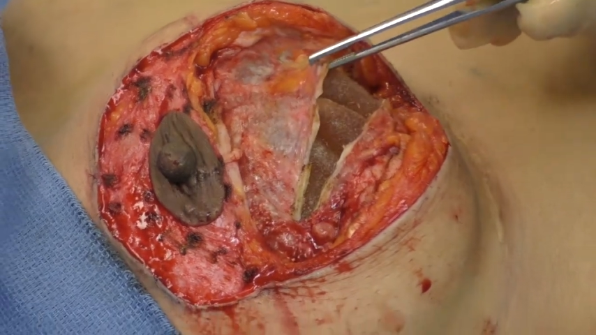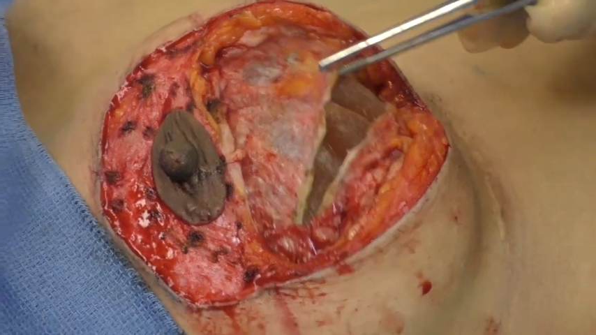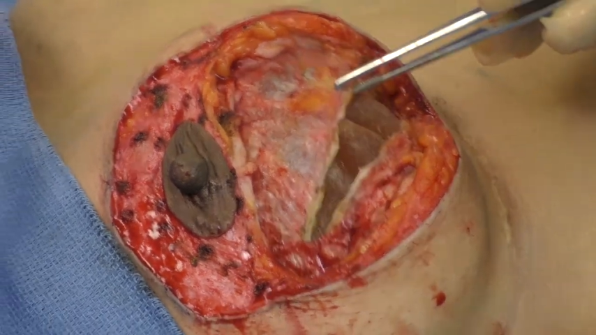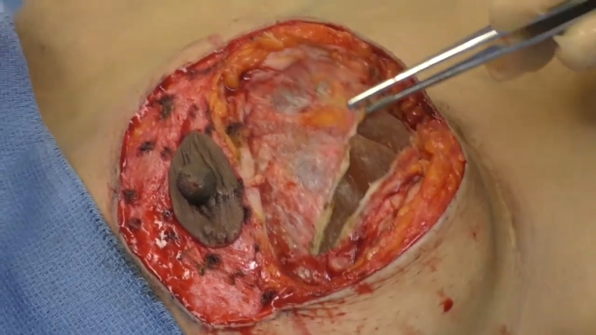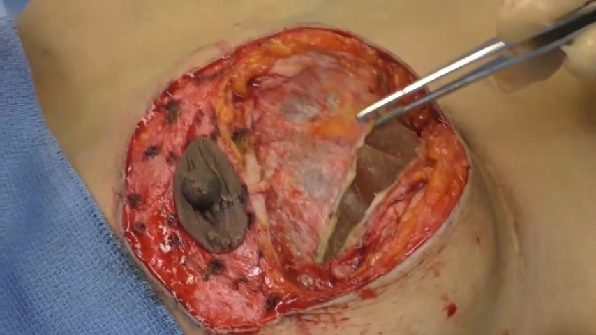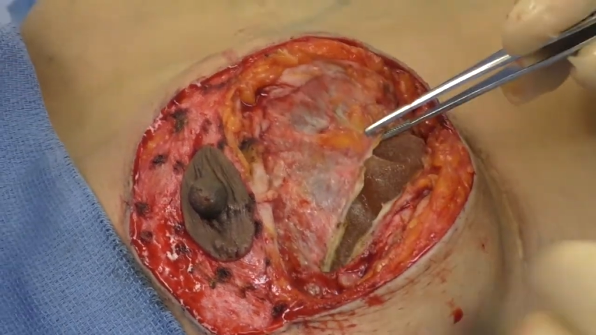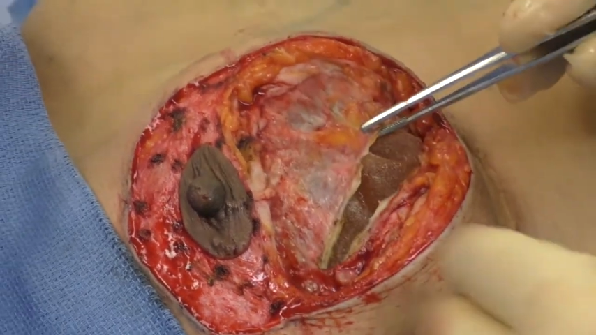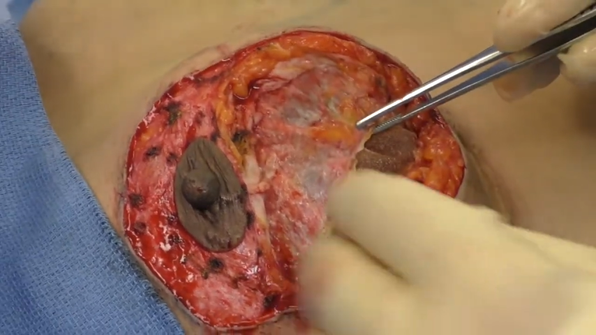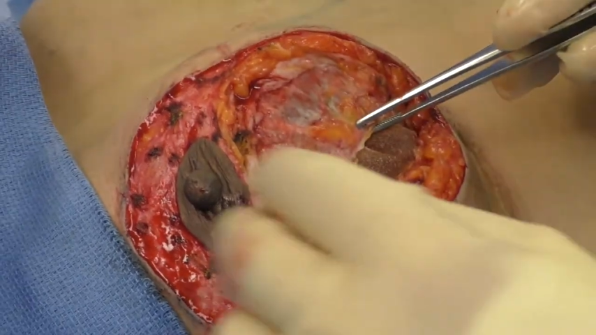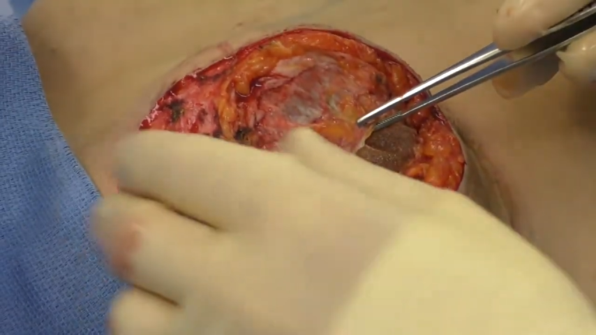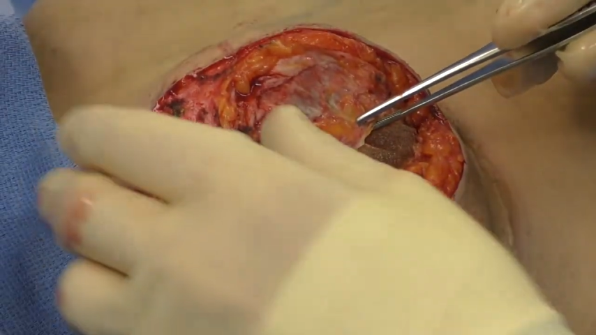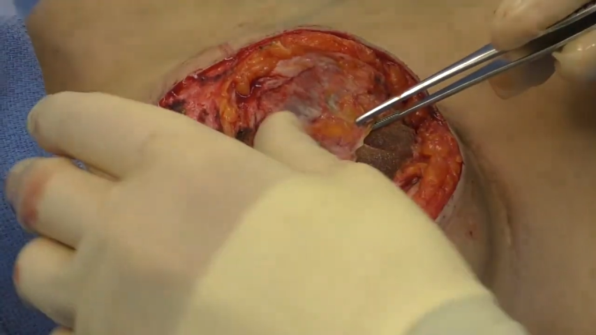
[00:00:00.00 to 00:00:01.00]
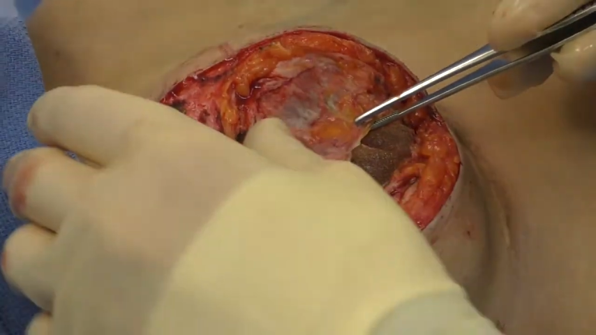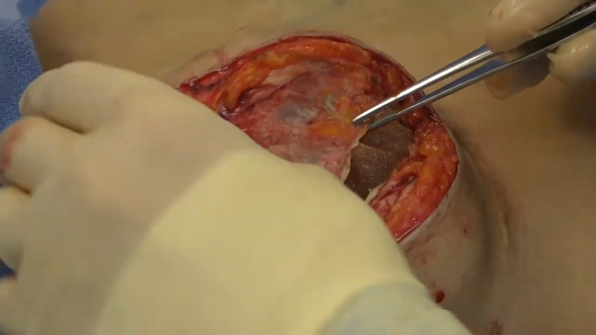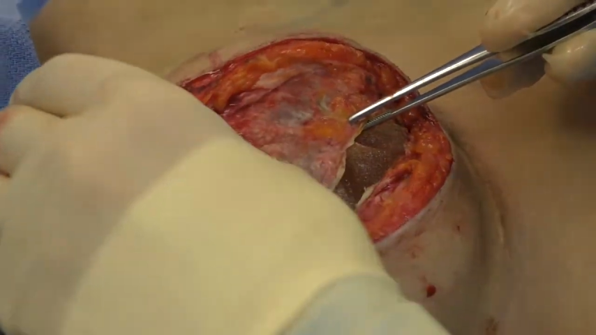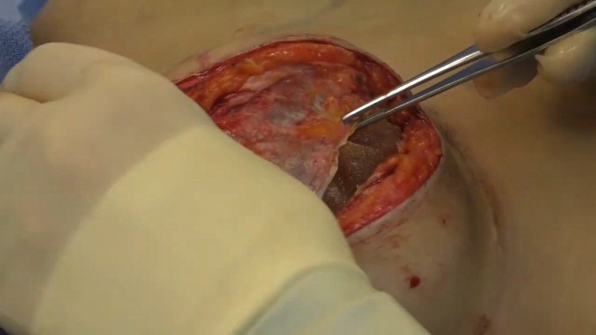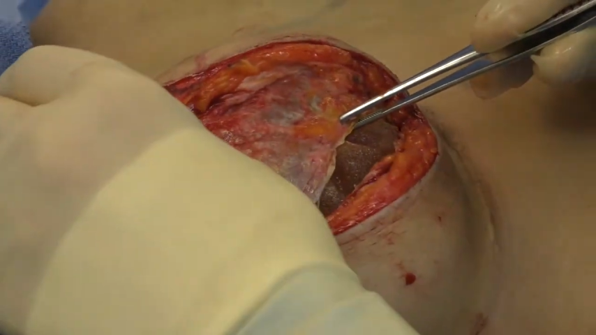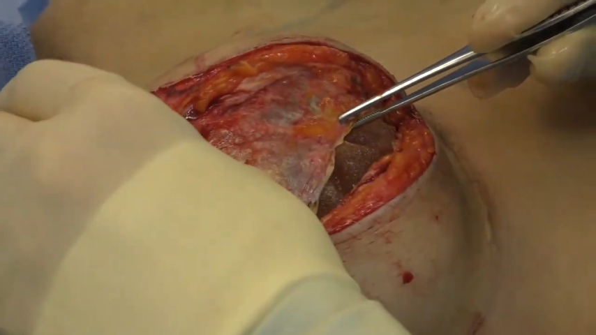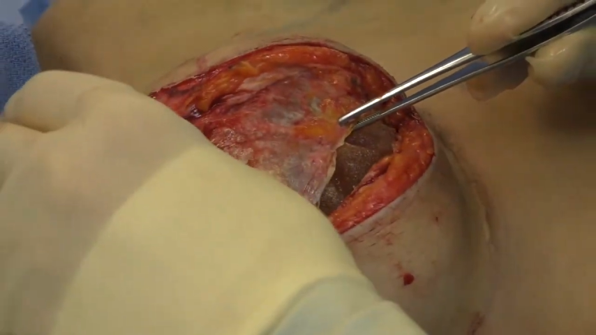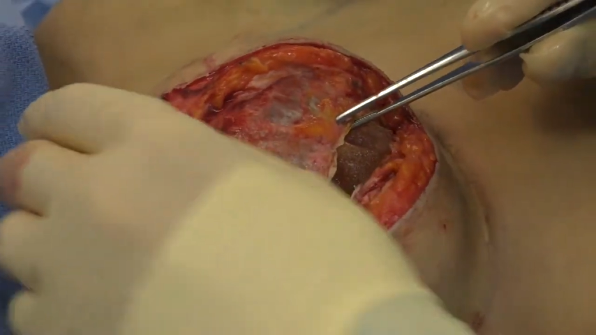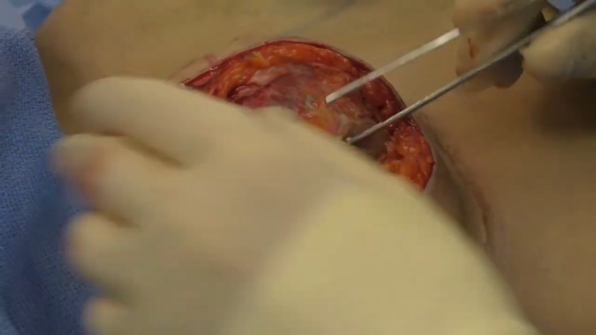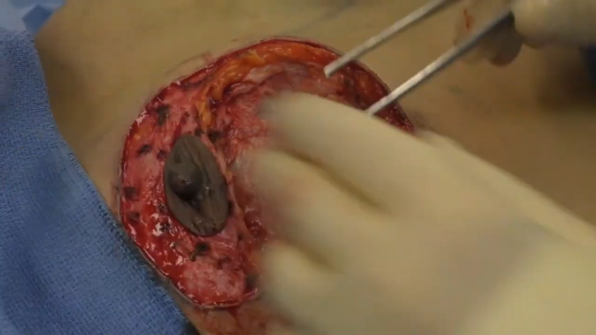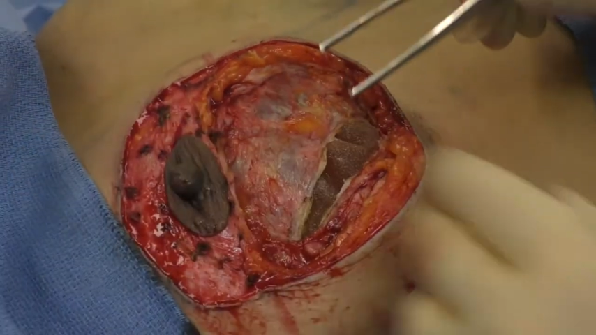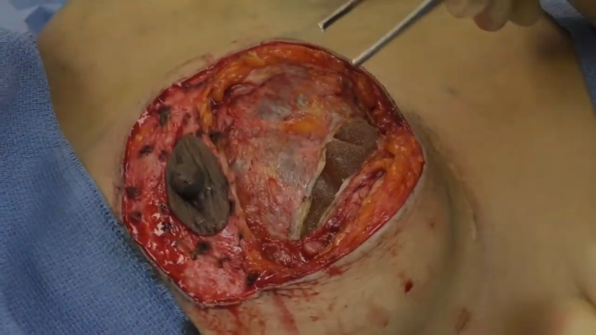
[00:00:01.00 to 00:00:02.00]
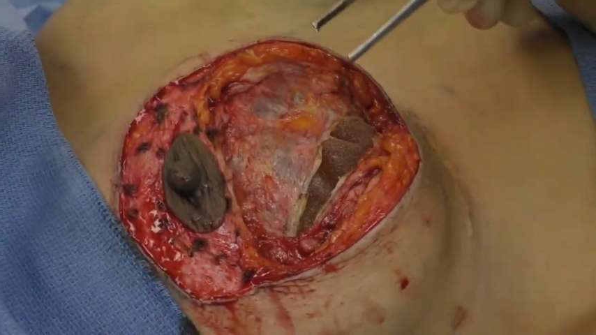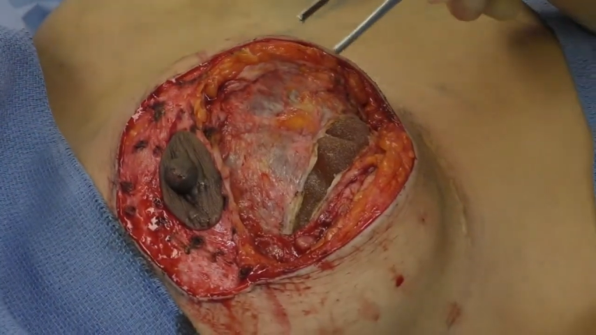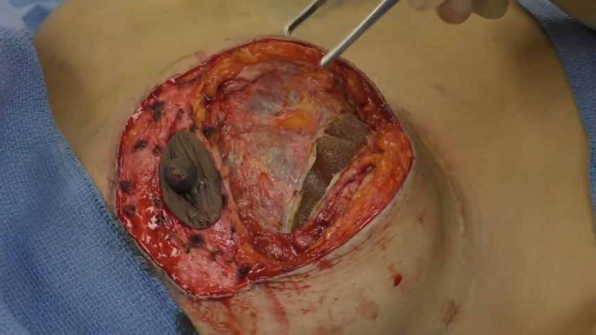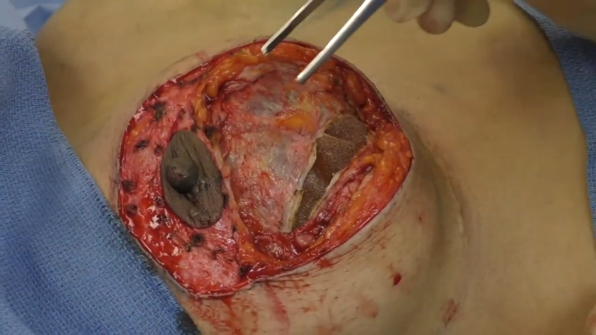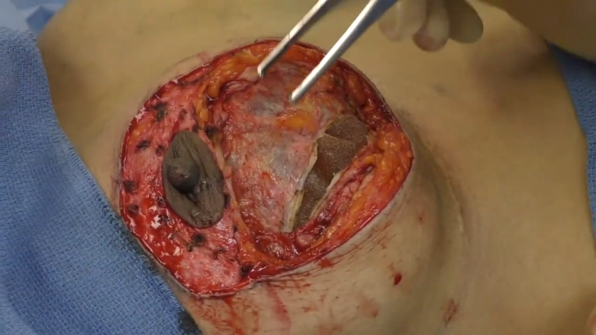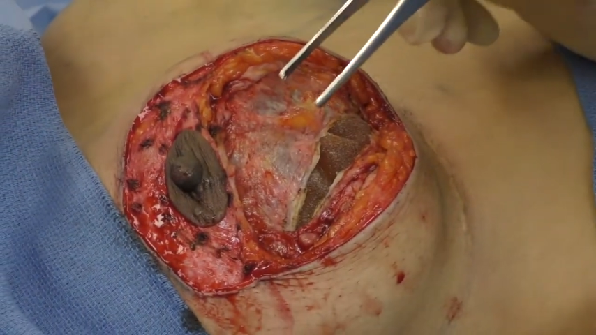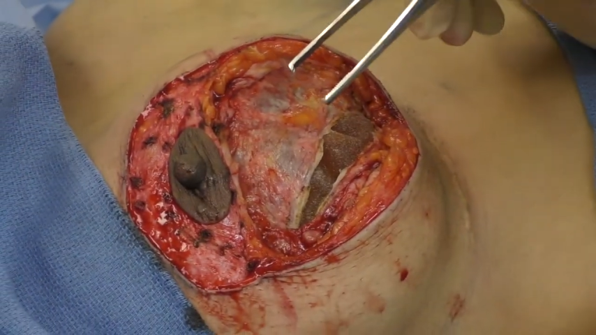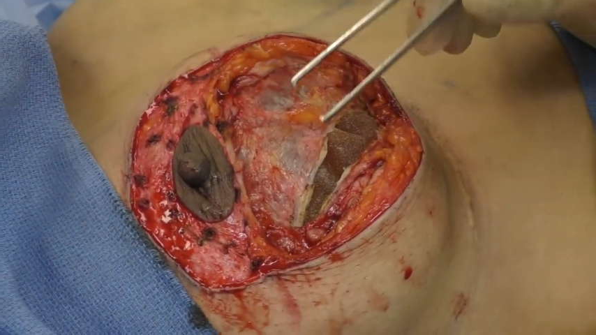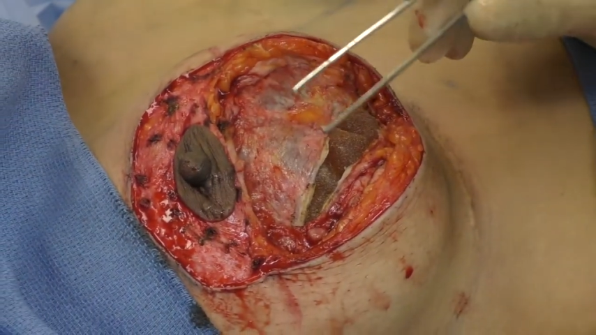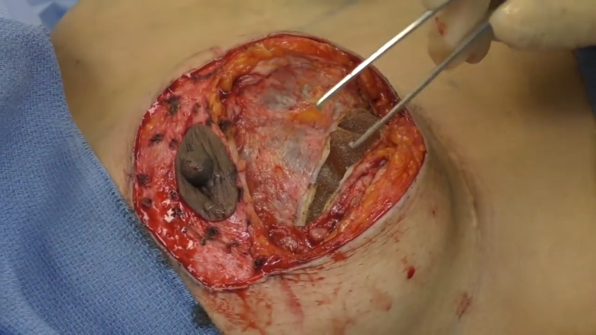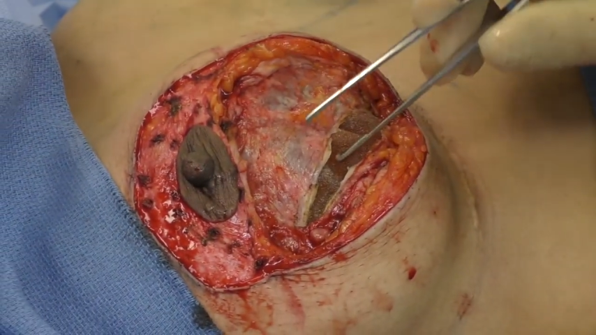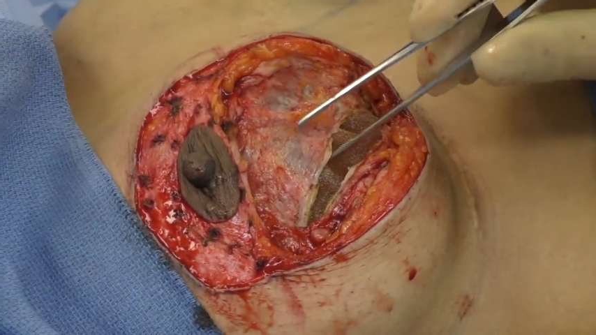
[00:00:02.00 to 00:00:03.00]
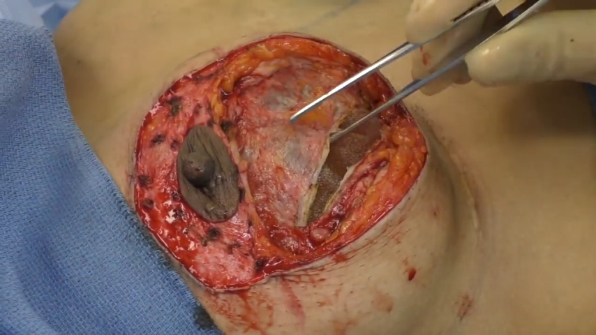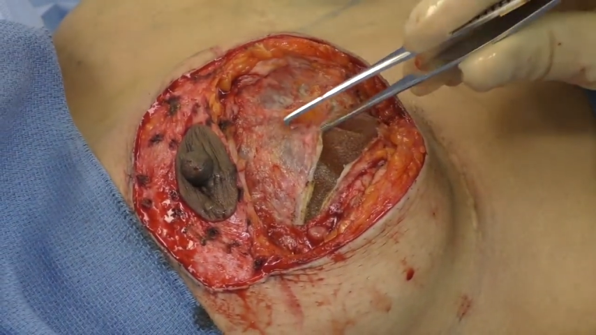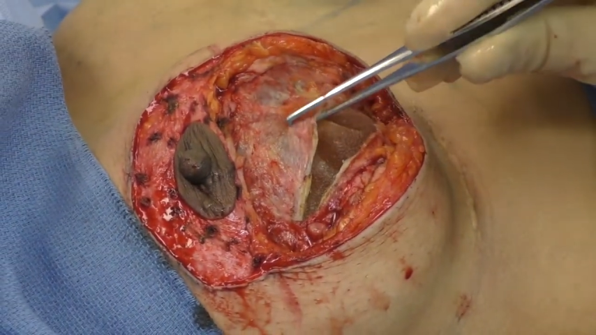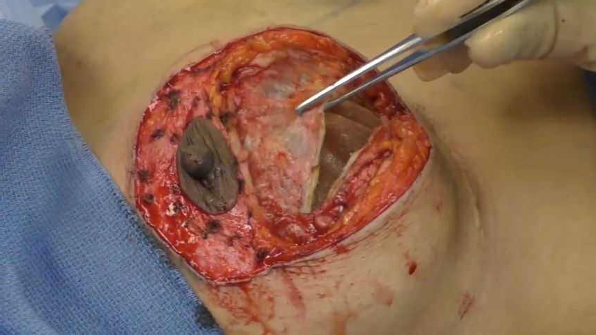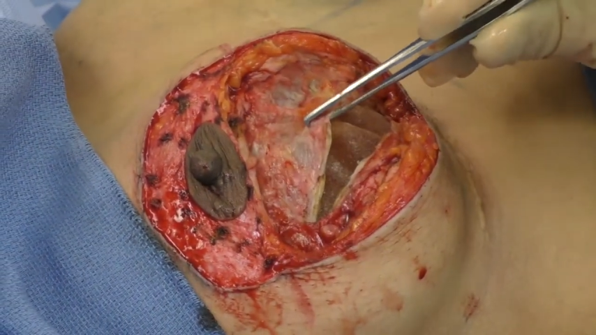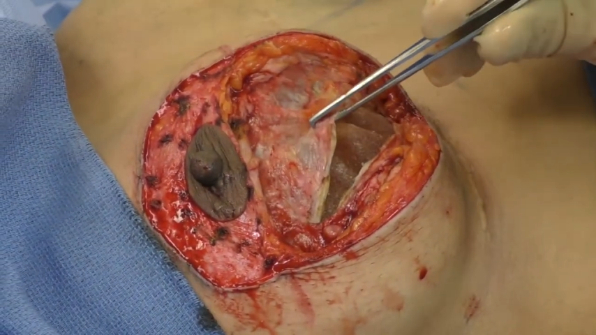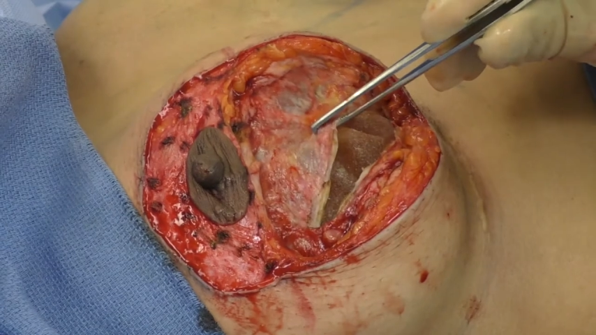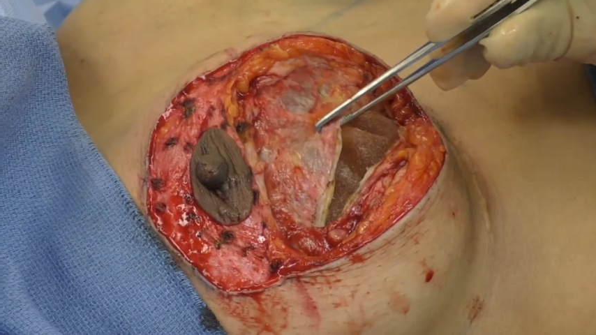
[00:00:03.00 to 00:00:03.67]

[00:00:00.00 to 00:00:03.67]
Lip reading: No face is visible, so there are no lips to read.